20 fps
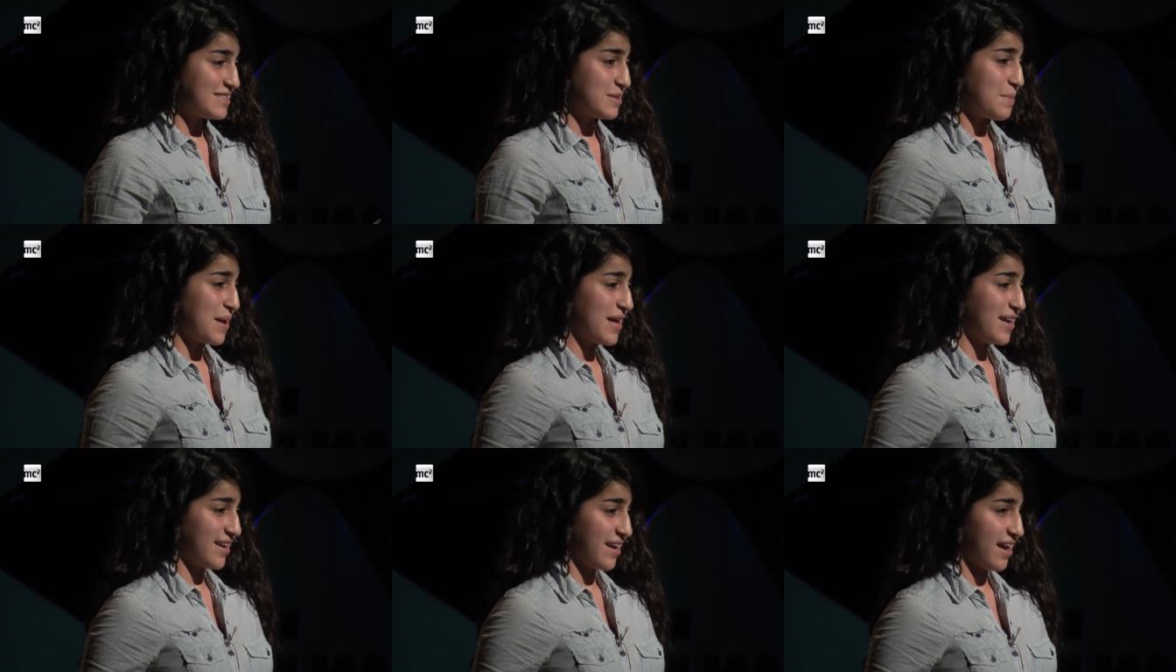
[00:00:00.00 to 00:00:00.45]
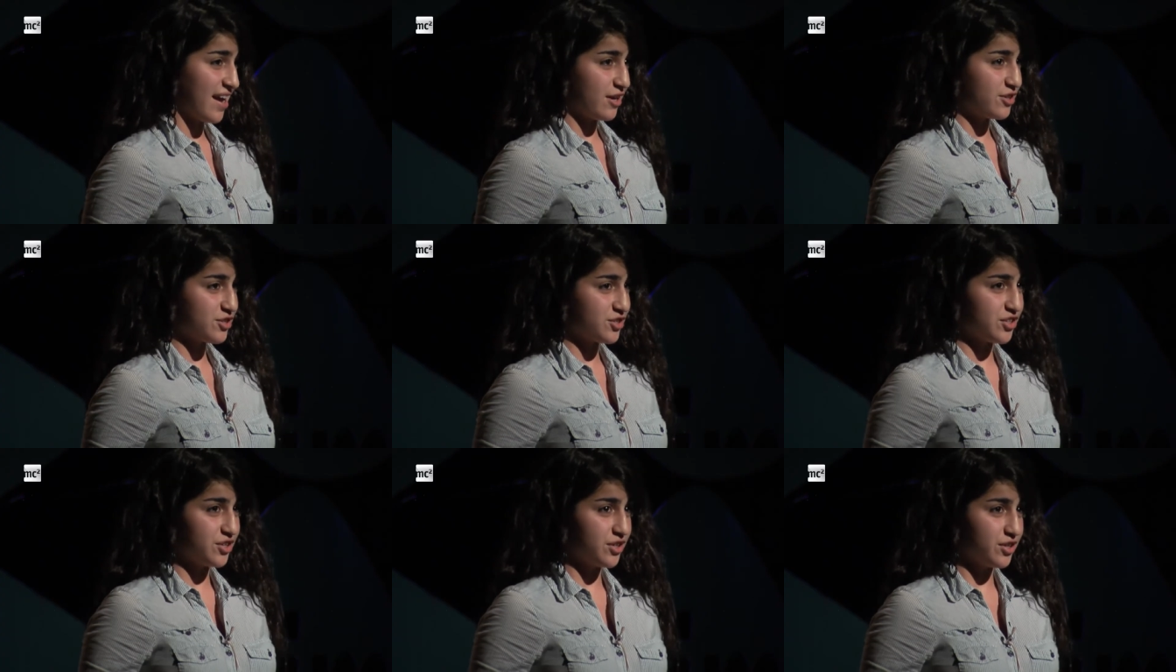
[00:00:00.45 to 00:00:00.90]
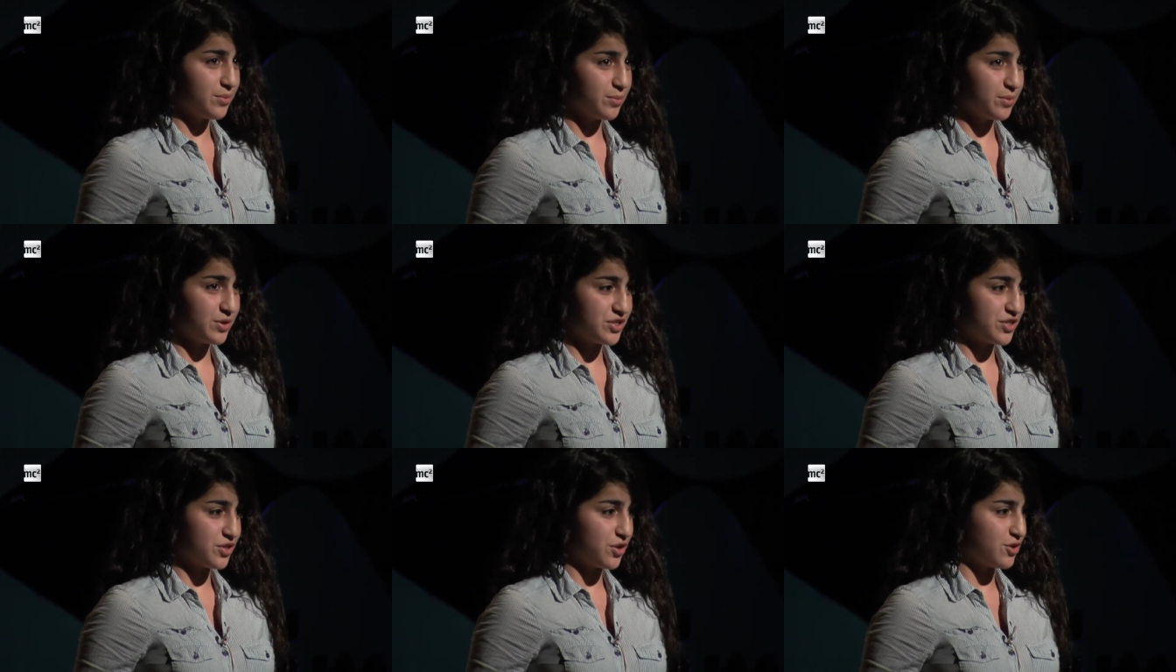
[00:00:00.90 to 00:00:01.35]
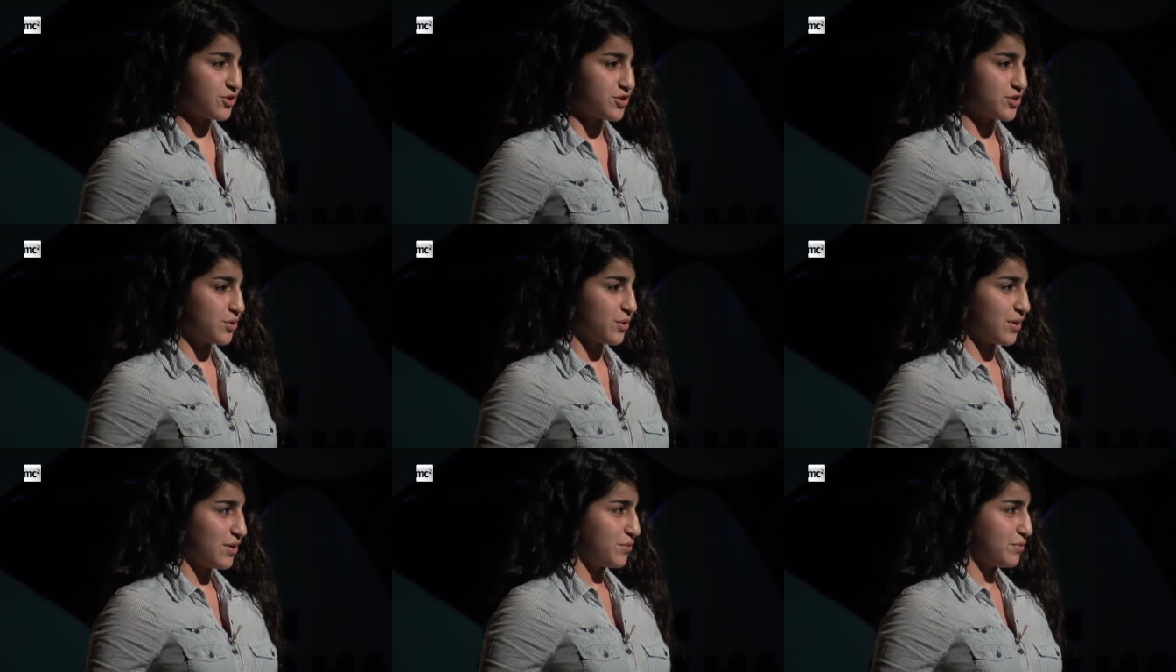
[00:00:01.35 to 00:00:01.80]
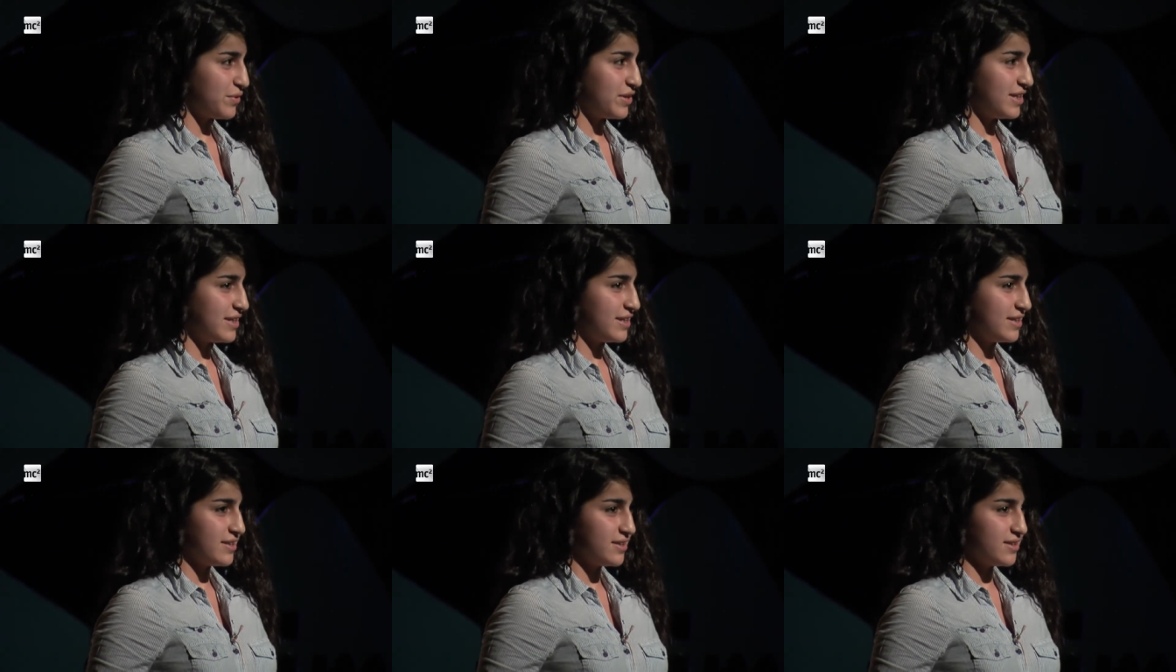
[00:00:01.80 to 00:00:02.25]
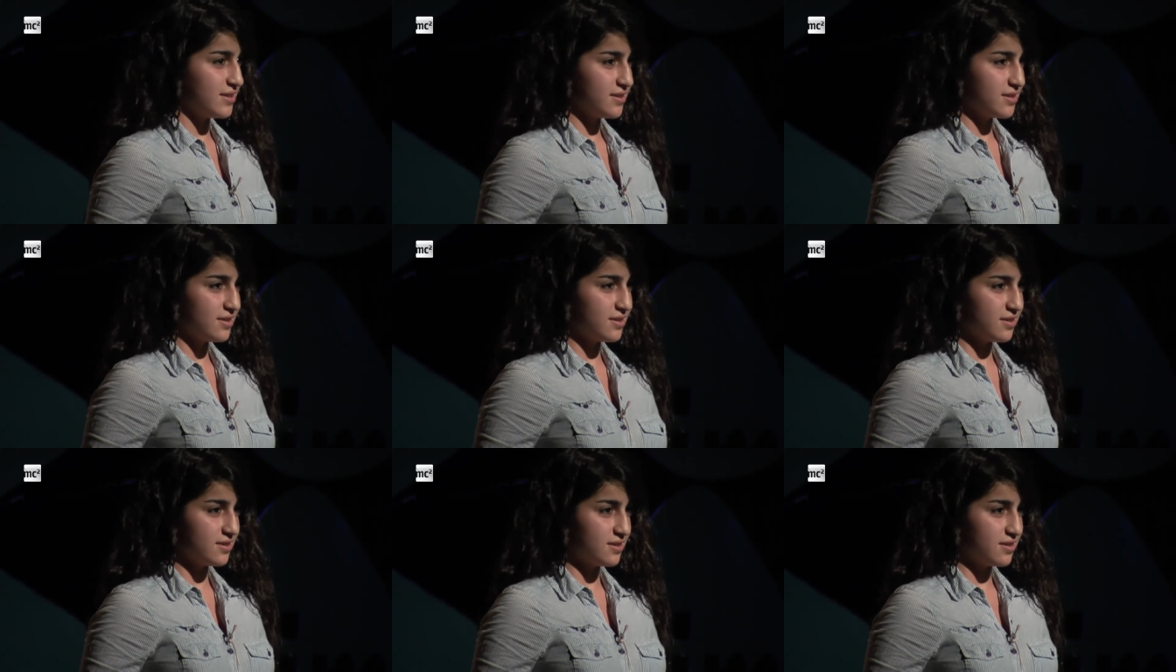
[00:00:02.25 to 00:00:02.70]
systematic action, which also really